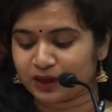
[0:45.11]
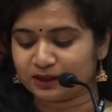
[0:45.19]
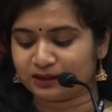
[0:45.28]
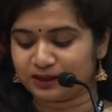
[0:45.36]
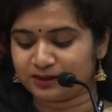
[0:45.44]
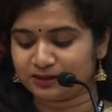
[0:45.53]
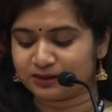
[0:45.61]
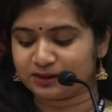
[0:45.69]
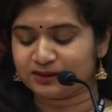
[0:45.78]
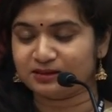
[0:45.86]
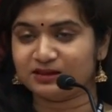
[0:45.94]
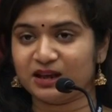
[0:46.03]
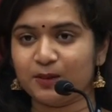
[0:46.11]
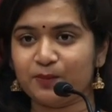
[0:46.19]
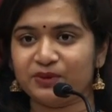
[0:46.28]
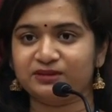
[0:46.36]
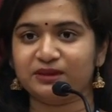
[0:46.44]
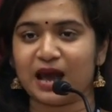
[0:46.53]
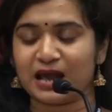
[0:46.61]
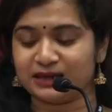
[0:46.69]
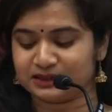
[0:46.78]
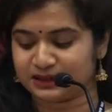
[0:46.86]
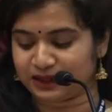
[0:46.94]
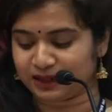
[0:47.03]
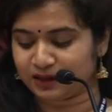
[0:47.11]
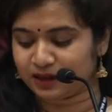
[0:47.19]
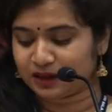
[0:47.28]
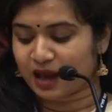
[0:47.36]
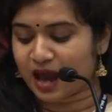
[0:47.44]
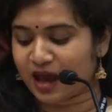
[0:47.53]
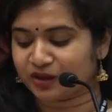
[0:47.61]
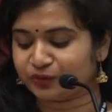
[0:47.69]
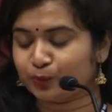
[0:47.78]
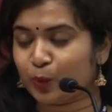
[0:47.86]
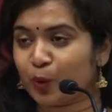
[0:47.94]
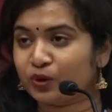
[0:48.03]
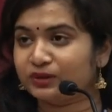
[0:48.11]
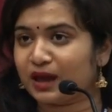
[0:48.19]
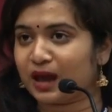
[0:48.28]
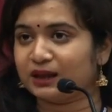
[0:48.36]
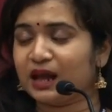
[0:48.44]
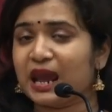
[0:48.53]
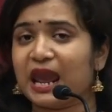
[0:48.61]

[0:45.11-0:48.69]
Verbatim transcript: This esteemed personality has more than